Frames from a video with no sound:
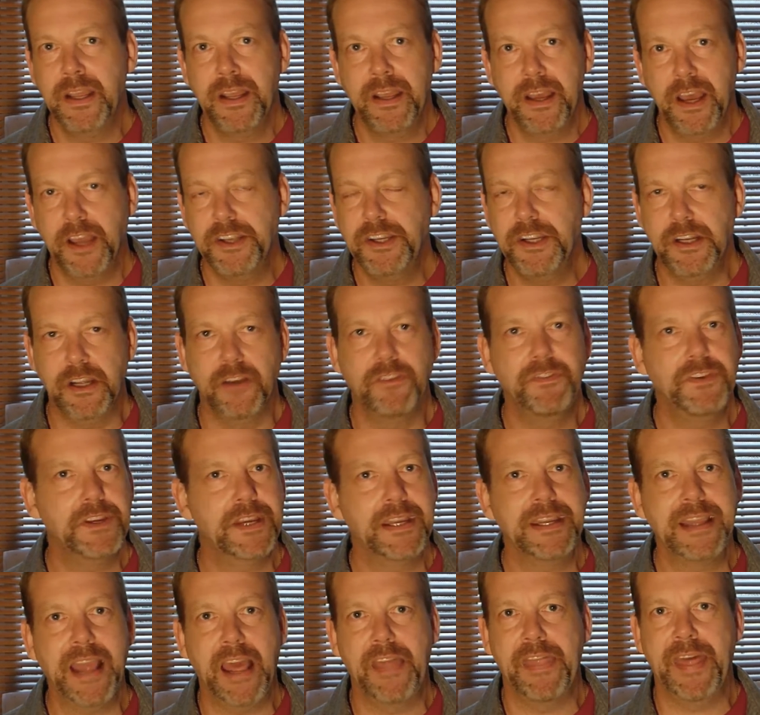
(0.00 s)
And if you
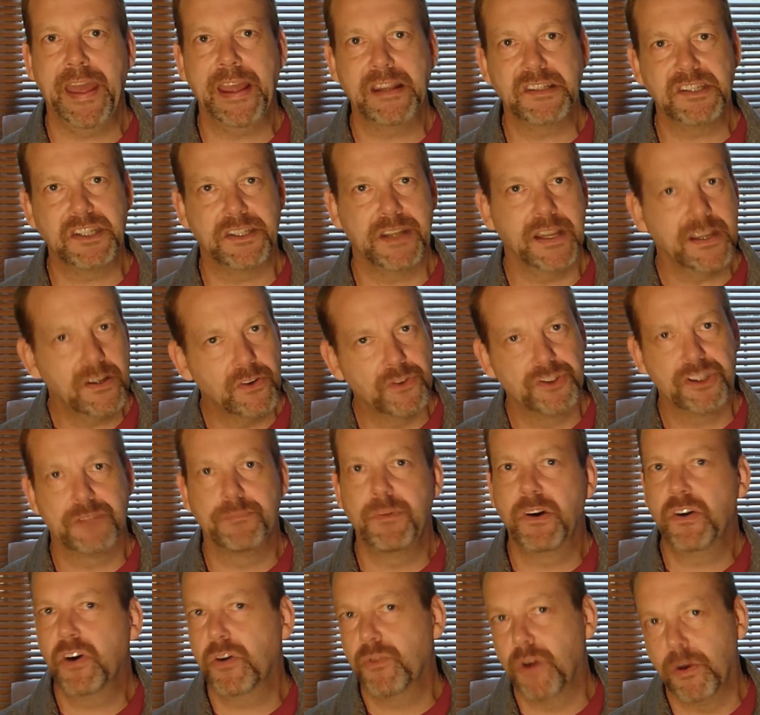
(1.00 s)
can get that today or
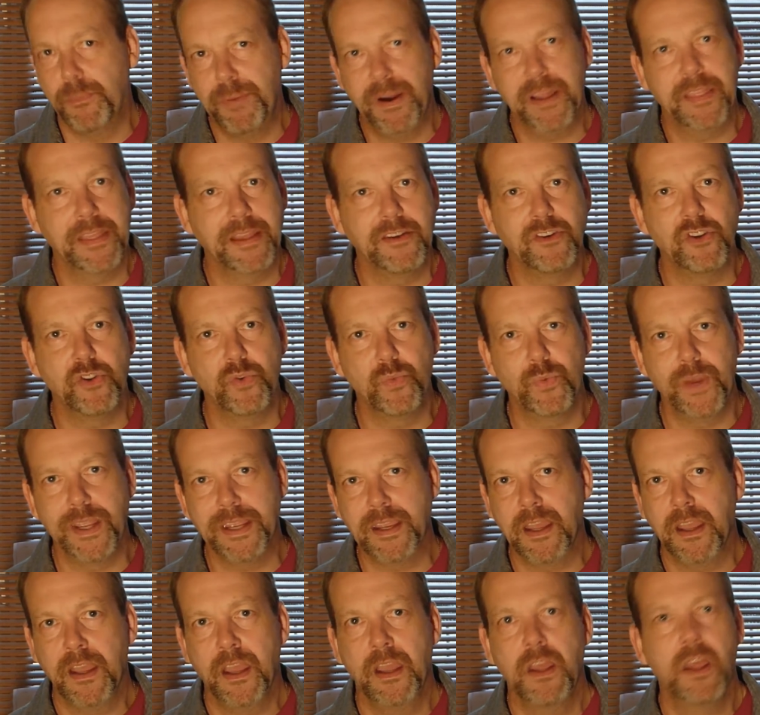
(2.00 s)
tomorrow or by the end of the
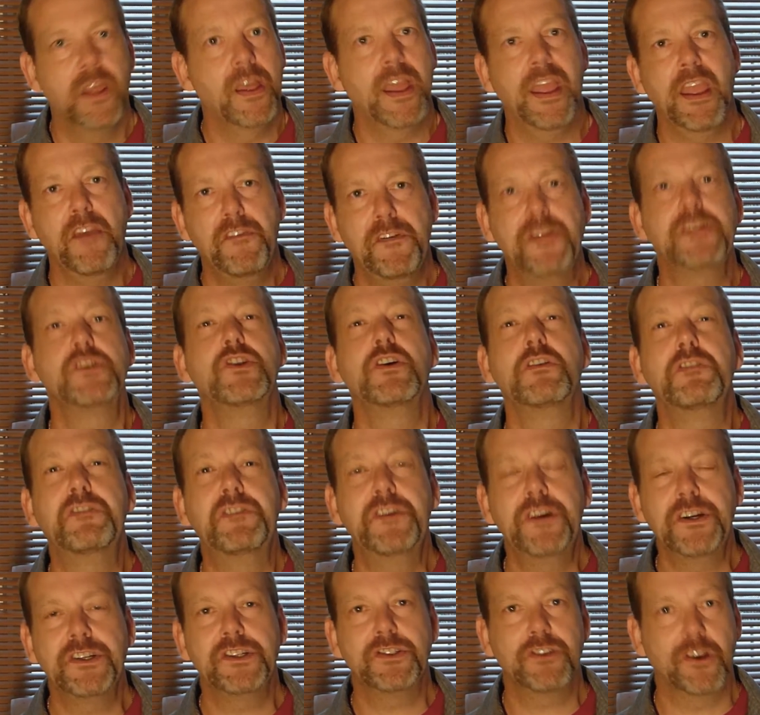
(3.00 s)
week, if it's your
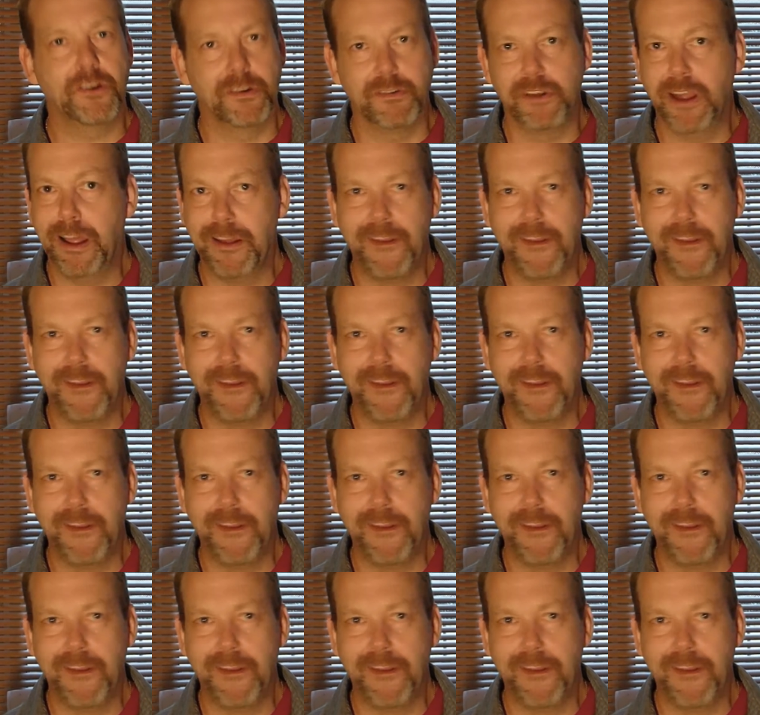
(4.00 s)
first song,